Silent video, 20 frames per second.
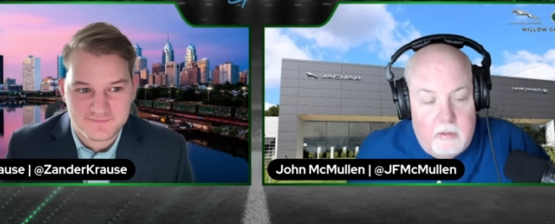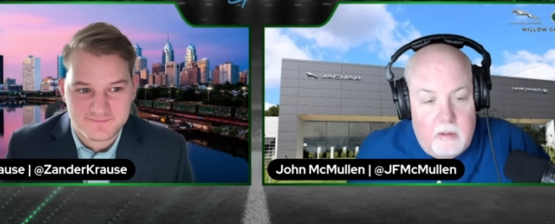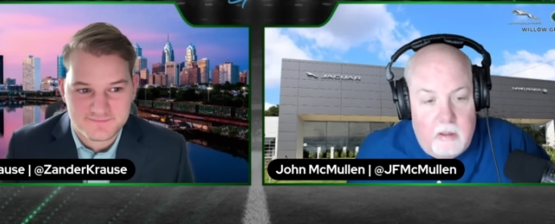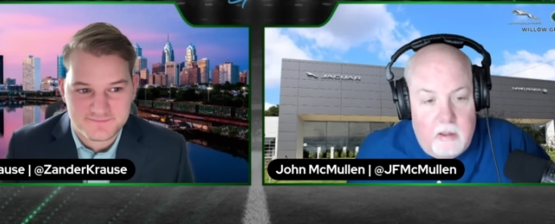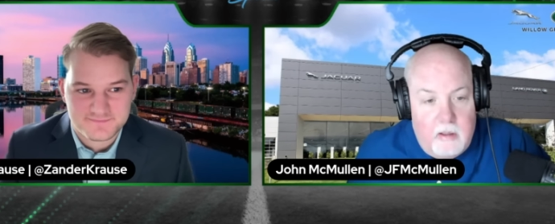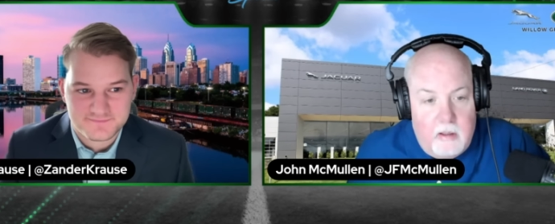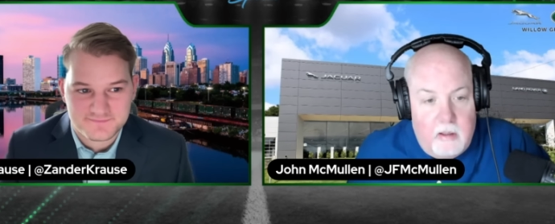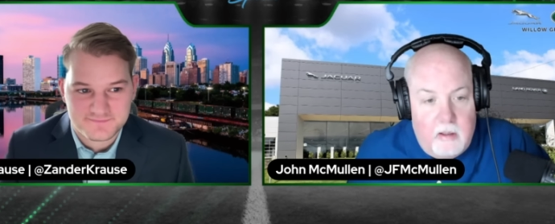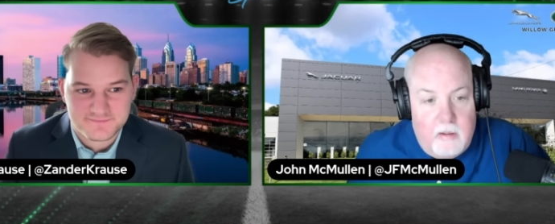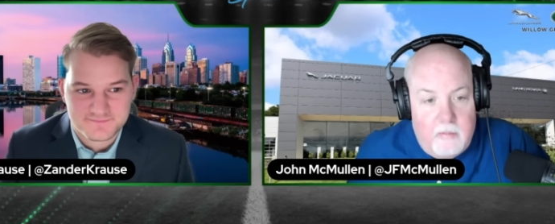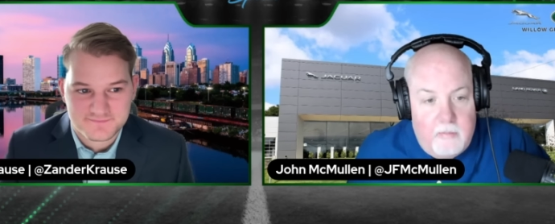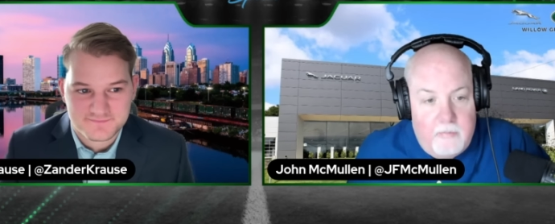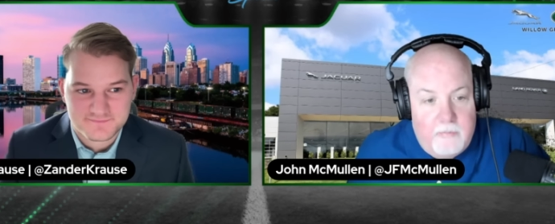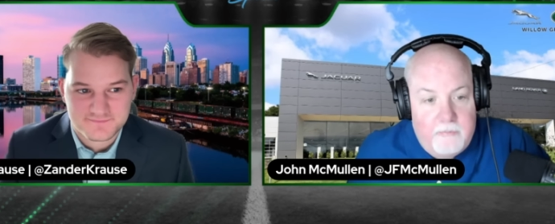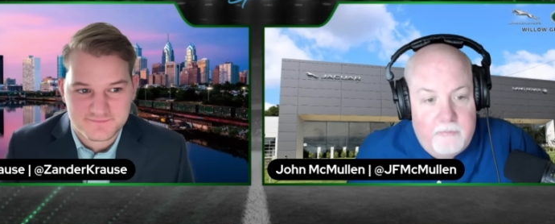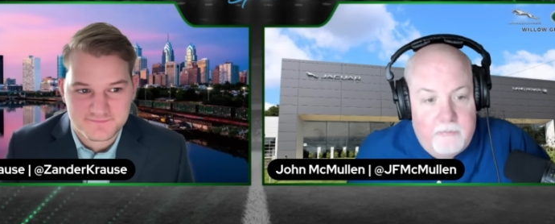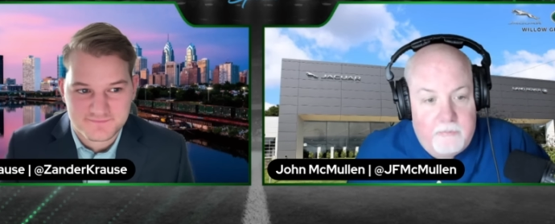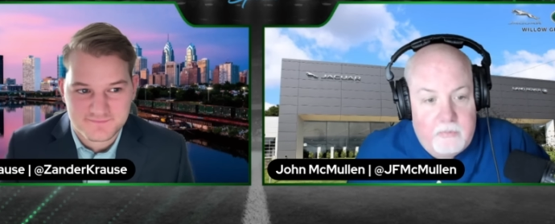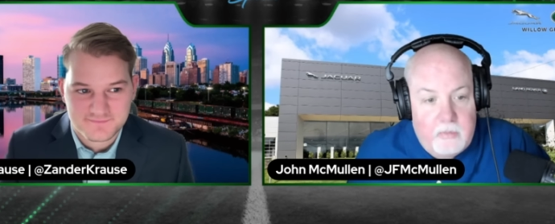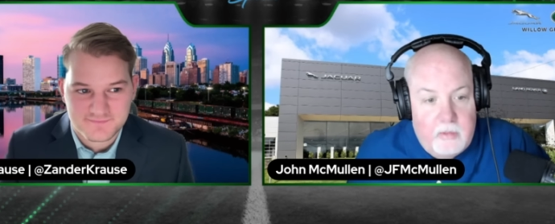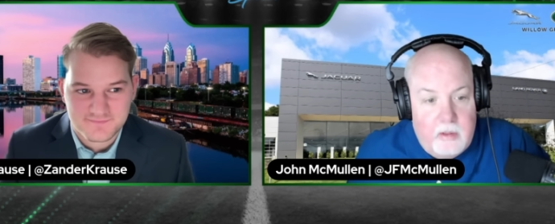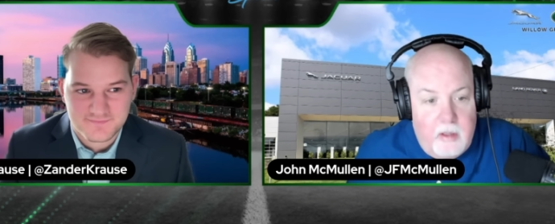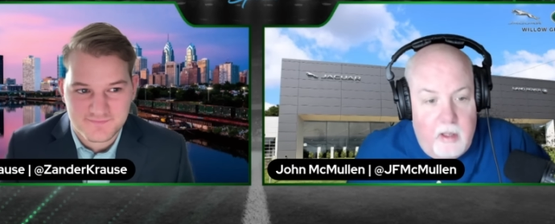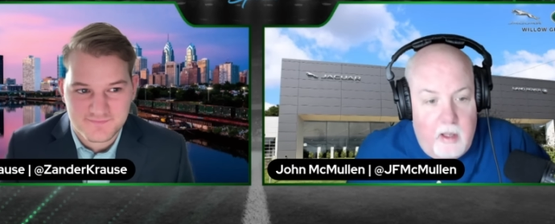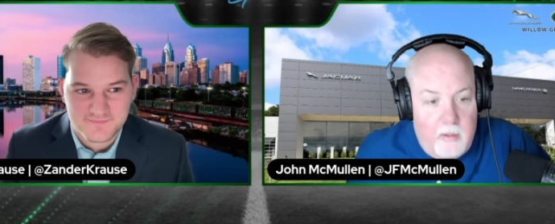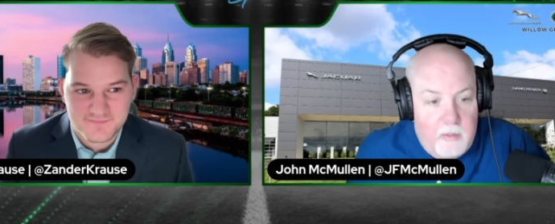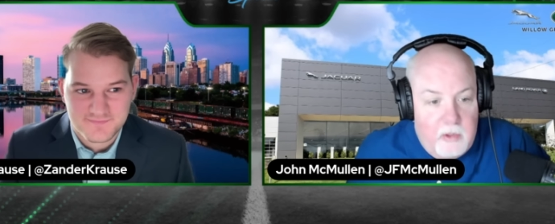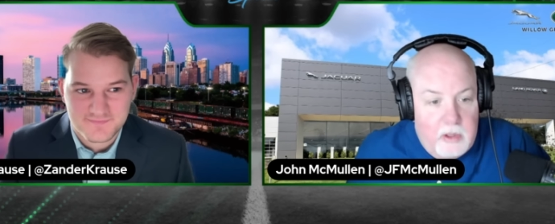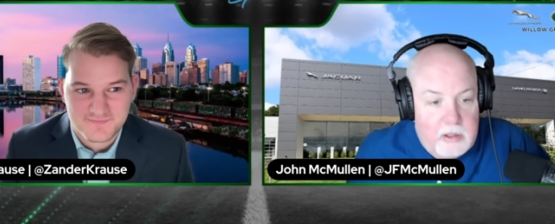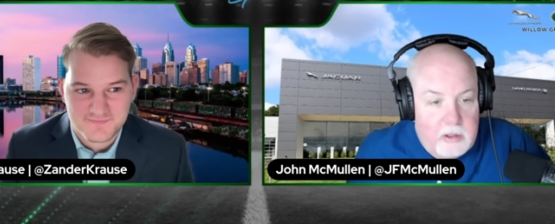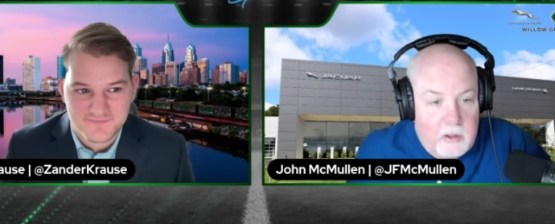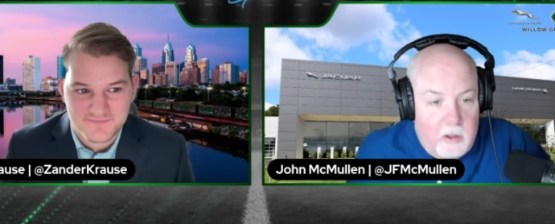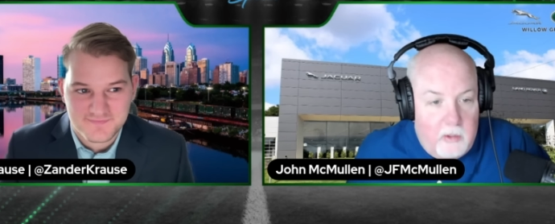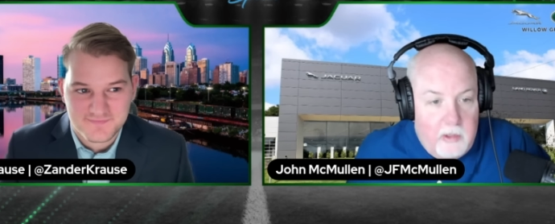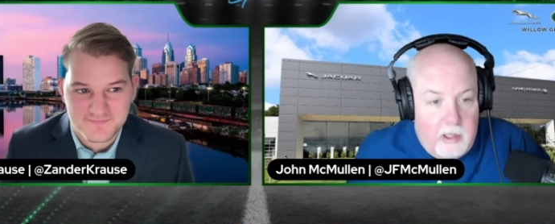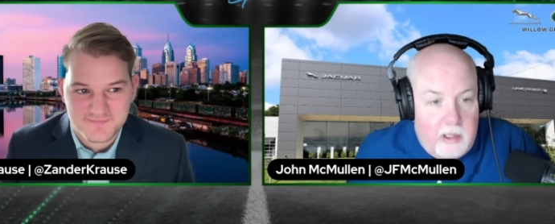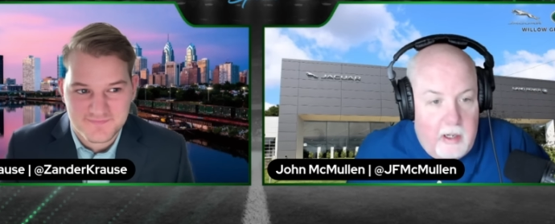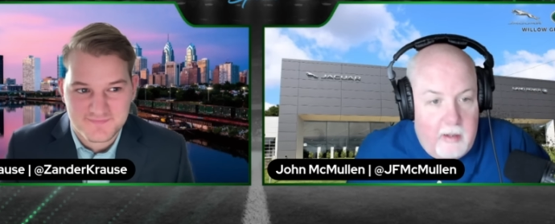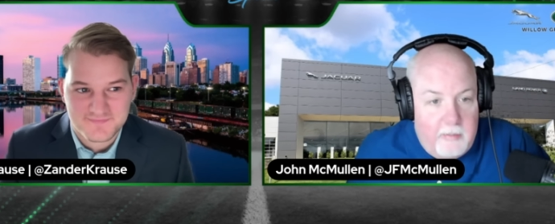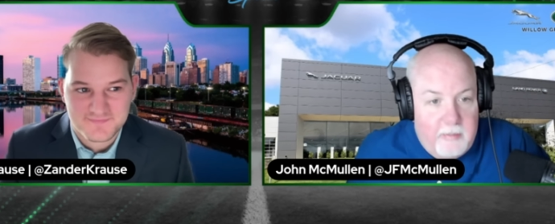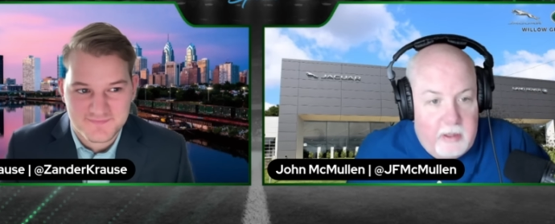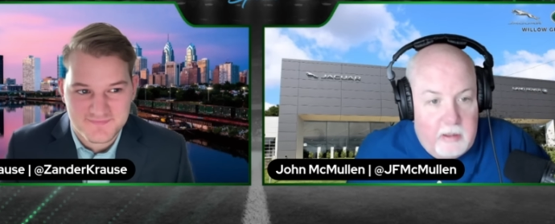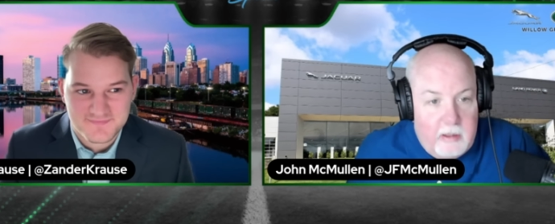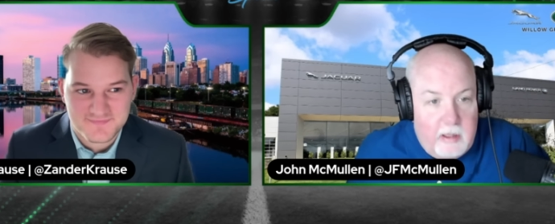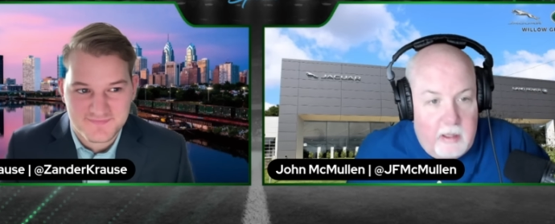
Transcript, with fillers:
Speaker 1: Um, and we saw what happened